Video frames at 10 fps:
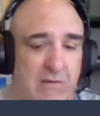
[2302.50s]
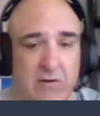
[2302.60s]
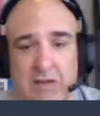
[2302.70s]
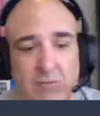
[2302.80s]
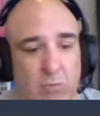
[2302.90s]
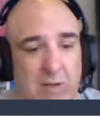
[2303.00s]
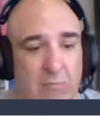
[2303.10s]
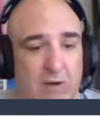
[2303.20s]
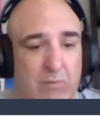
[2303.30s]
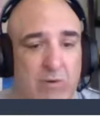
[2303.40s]
giving away
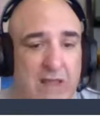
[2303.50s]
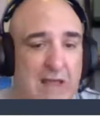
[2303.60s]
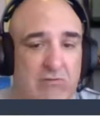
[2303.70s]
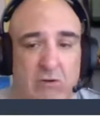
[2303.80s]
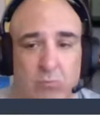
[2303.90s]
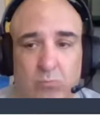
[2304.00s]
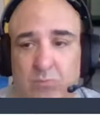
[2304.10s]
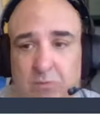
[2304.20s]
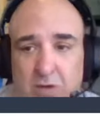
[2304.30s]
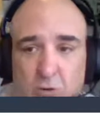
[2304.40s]
money when they actually
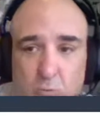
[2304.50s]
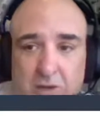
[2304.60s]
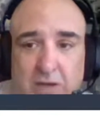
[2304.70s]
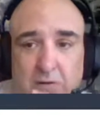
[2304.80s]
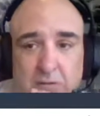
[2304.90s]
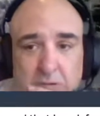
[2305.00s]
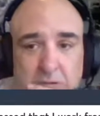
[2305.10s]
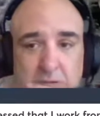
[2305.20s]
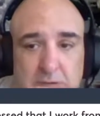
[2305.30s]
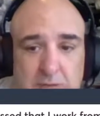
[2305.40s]
win.
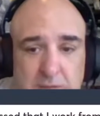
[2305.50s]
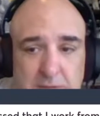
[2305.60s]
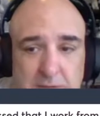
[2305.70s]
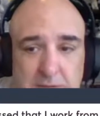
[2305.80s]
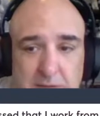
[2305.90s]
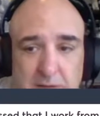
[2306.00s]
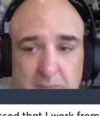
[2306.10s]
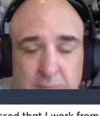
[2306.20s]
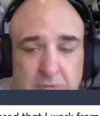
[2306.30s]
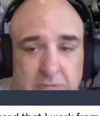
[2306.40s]

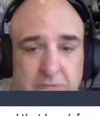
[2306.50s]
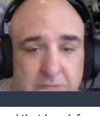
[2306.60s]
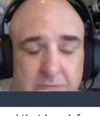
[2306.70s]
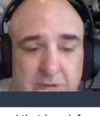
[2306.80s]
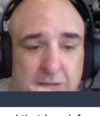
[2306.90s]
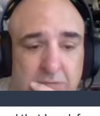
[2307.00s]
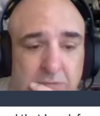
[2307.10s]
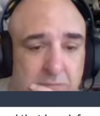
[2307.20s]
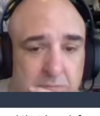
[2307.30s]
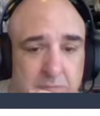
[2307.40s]
But
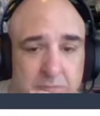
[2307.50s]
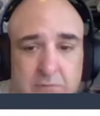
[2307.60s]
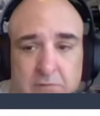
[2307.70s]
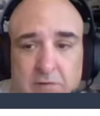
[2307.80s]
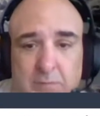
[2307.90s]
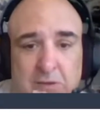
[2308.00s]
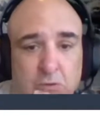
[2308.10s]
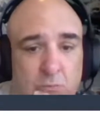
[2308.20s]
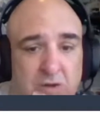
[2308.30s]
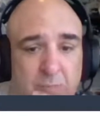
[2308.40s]
that's doesn't make you
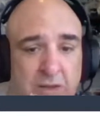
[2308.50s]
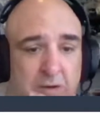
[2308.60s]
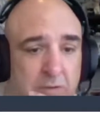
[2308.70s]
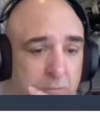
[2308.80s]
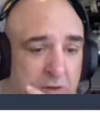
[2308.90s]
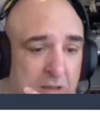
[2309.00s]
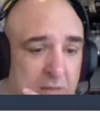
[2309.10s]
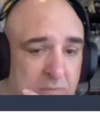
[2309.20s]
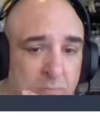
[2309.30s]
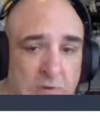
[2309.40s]
a winning bettor when they
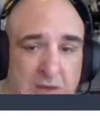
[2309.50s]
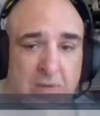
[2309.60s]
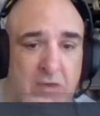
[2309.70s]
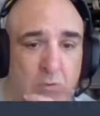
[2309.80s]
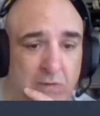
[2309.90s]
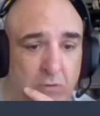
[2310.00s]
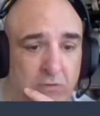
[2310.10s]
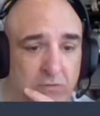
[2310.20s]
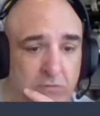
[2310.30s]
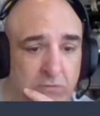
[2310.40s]
pay you on
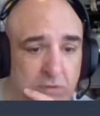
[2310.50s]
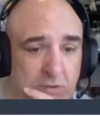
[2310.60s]
losses.